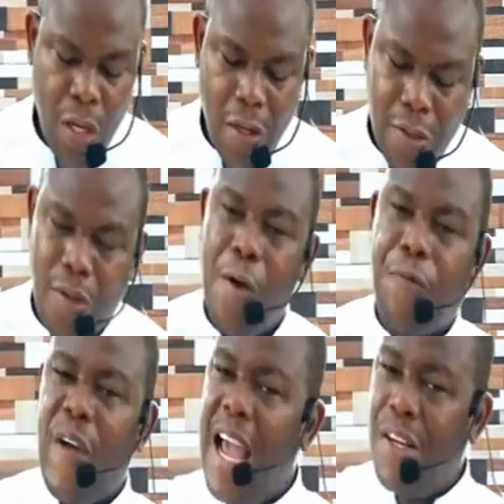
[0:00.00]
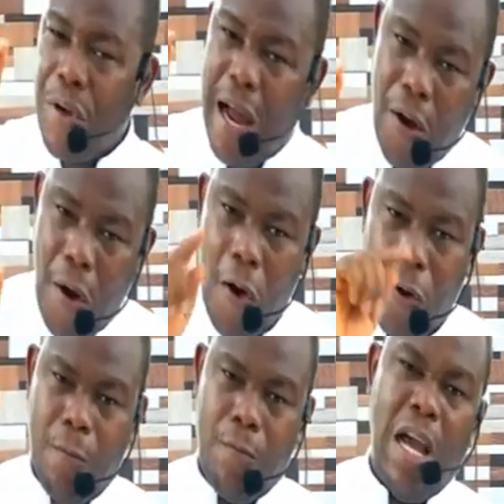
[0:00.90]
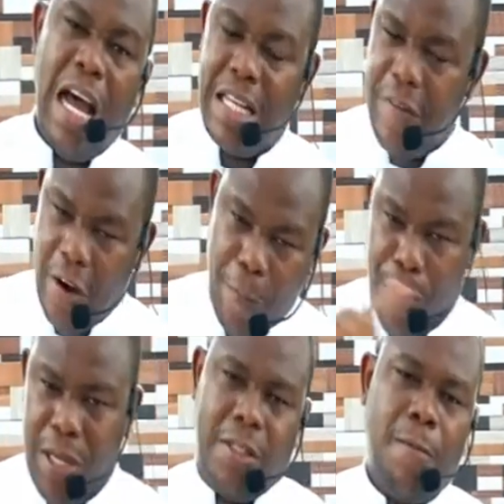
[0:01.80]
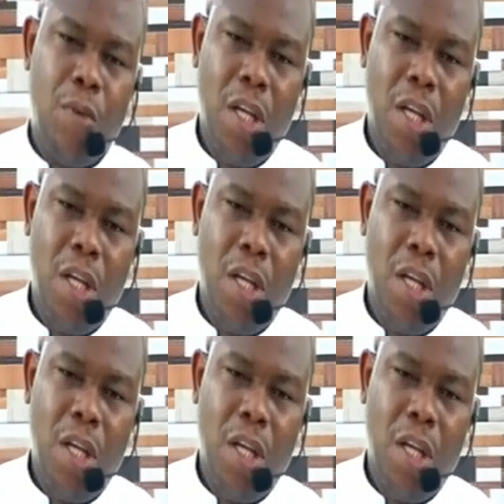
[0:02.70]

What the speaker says: So find their own and develop it.